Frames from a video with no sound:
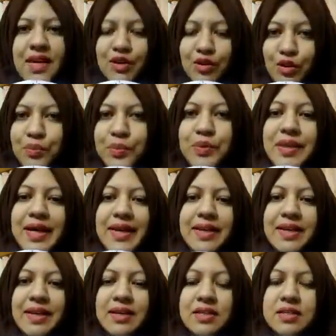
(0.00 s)
I hope you
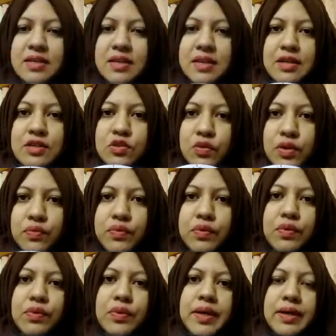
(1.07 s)
like it. So if
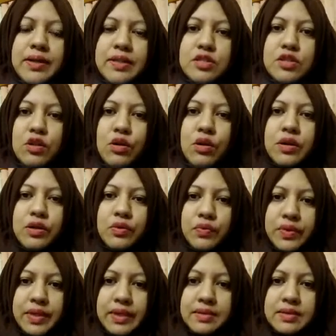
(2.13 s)
you look at this clock,
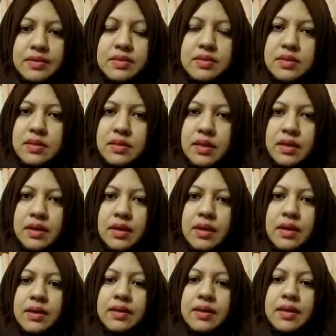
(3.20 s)
you can see
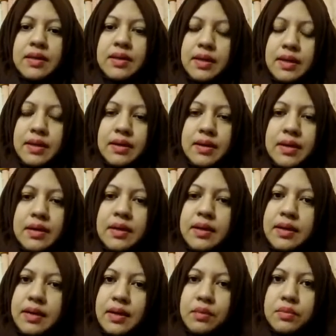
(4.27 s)
that there are
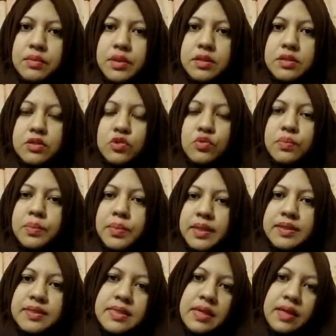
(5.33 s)
numbers. So
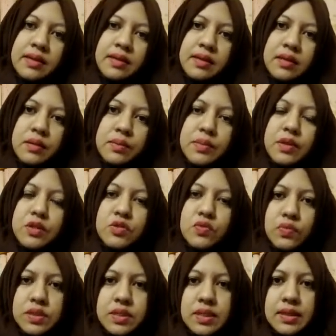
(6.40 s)
by seeing the numbers,
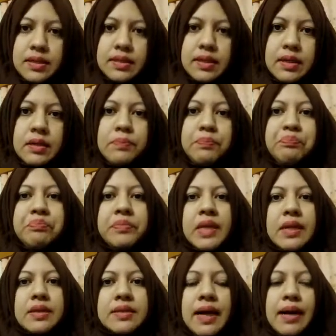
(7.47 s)
we tell the
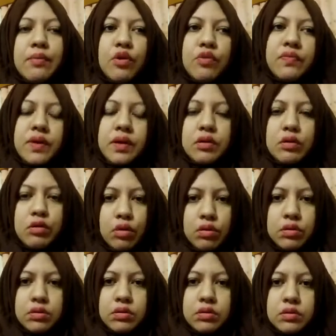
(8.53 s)
time of a
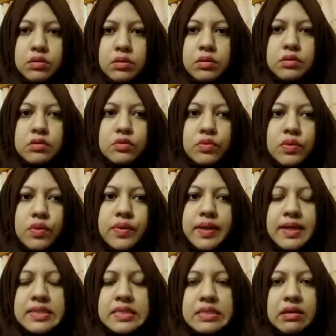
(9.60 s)
clock. So you
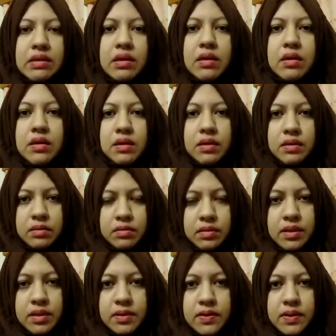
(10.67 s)
can see
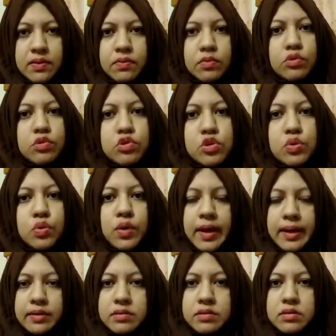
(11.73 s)
there are two
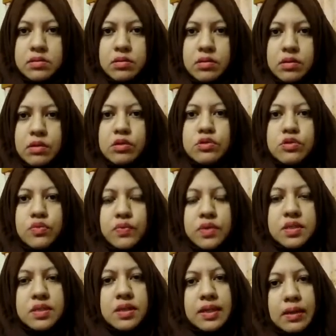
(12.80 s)
hands. So
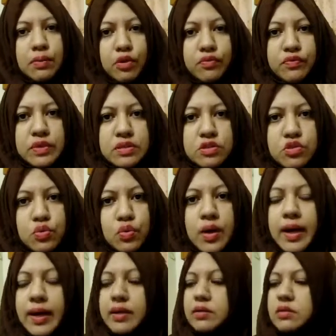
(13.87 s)
what's the name of these two
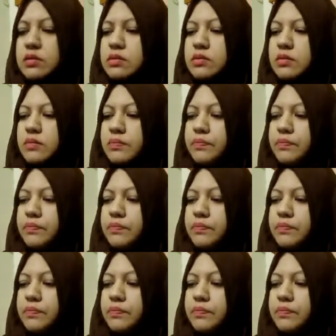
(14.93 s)
hands?